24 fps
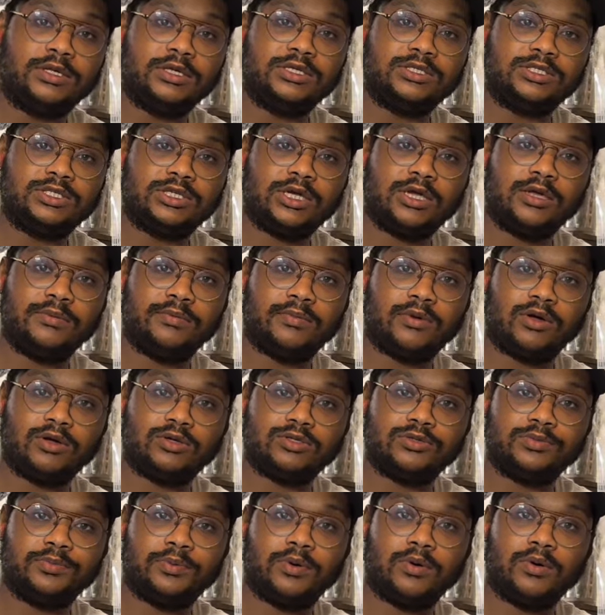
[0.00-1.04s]
D-shaped
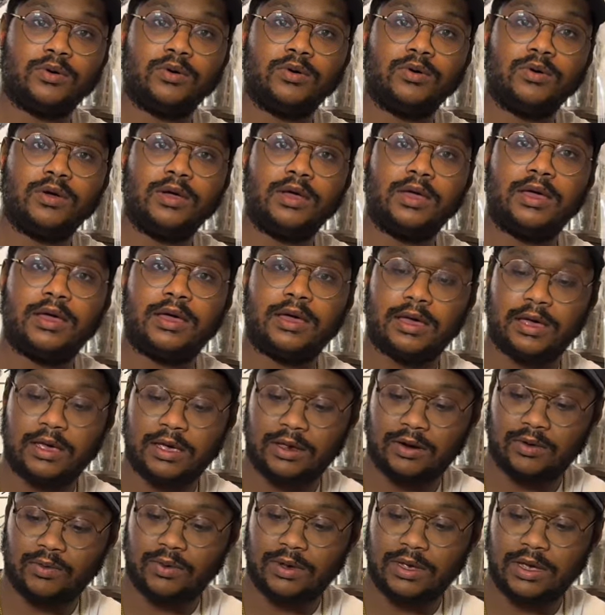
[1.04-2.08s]
moss pole
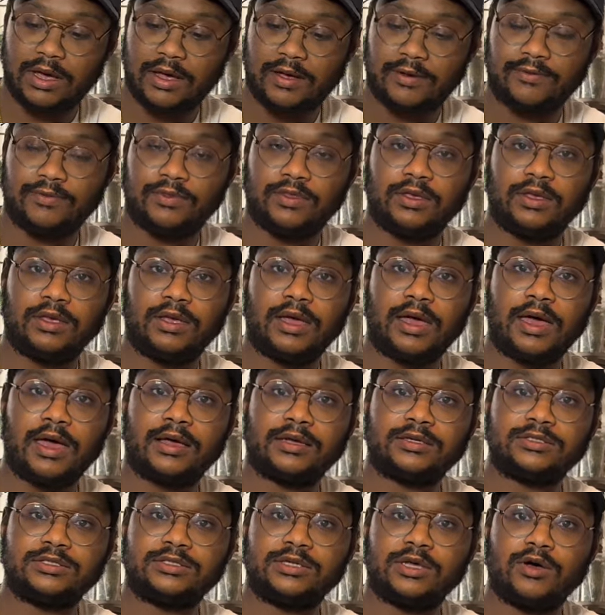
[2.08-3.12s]
and we have the
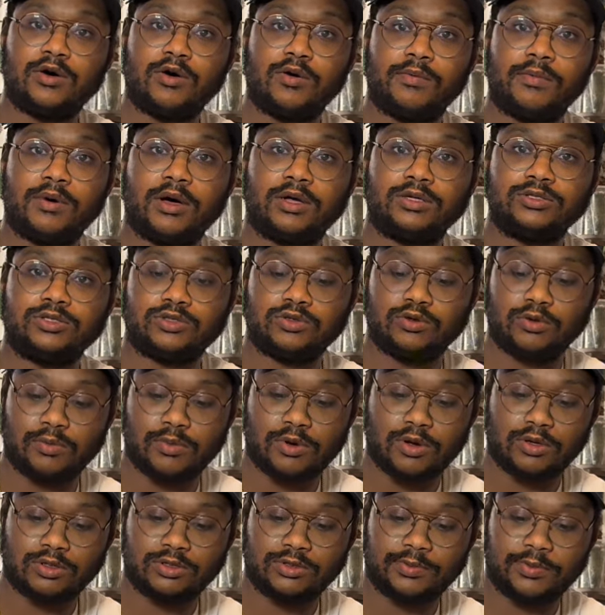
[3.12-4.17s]
XL modular
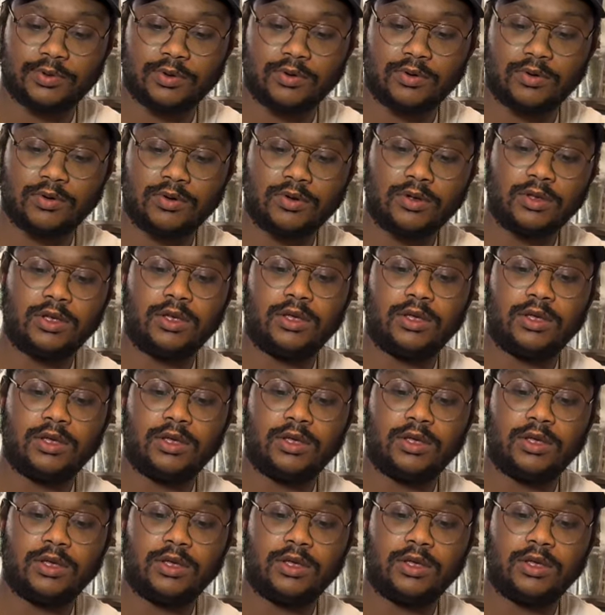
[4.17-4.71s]
moss pole.